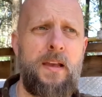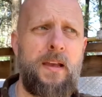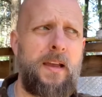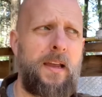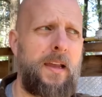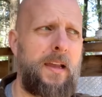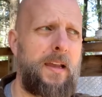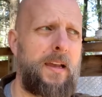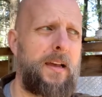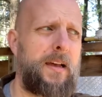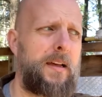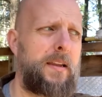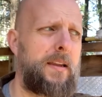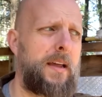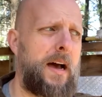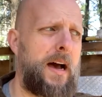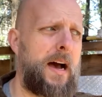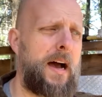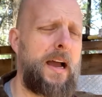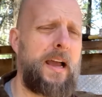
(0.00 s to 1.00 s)
and
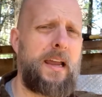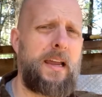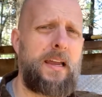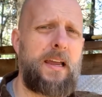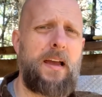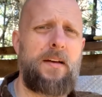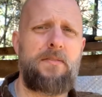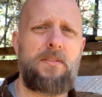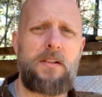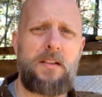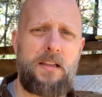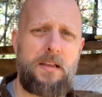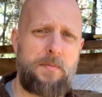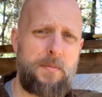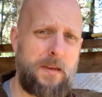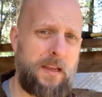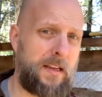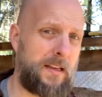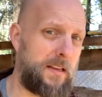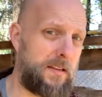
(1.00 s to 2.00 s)
I have
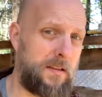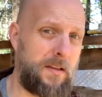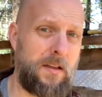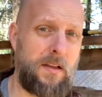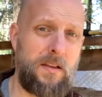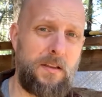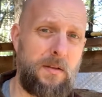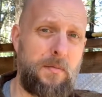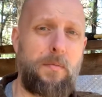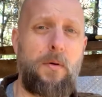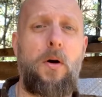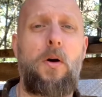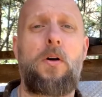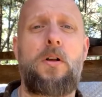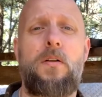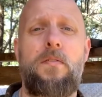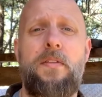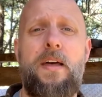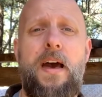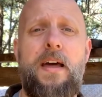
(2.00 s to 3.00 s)
eliminated the
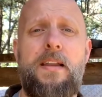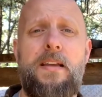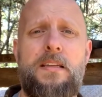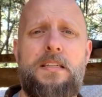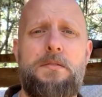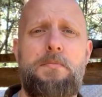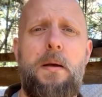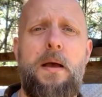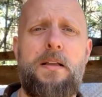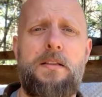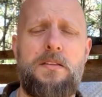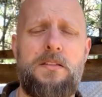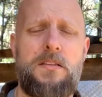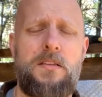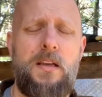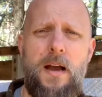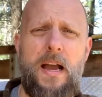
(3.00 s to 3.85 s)
bulk of that expense.